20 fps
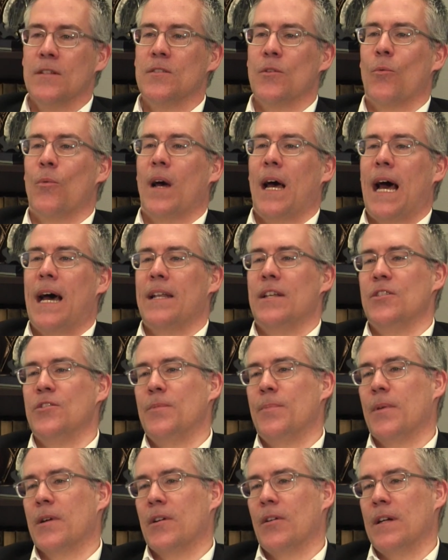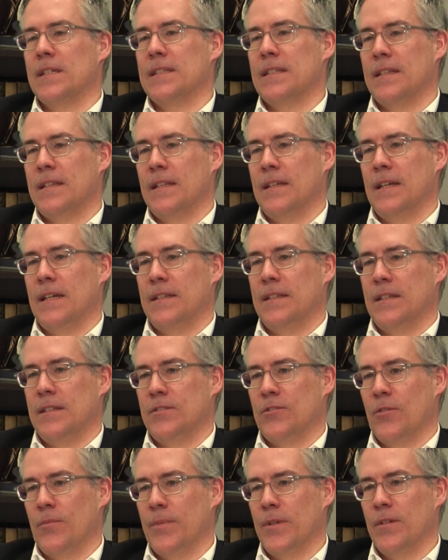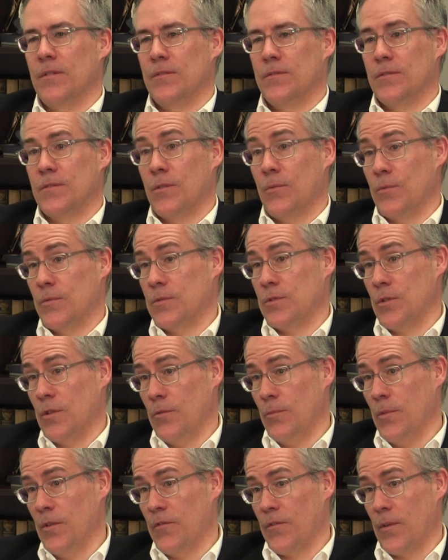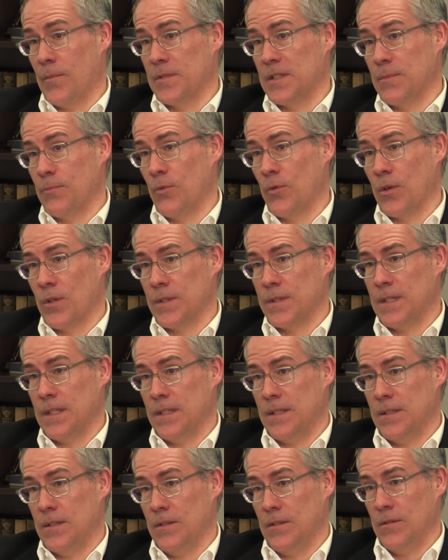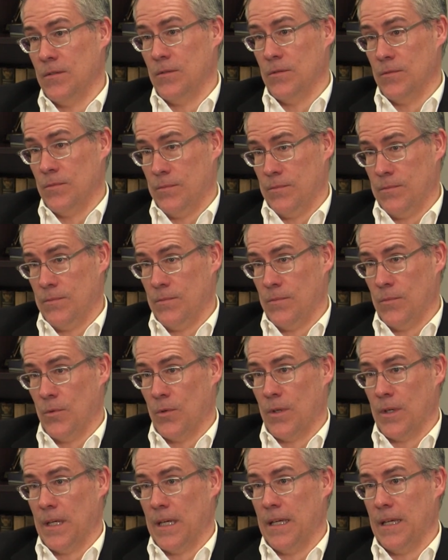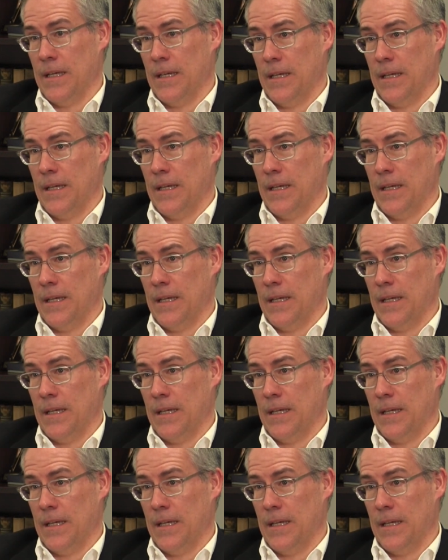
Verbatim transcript: So what, how did you progress at the at the Tribune? So, so you moved from sports into more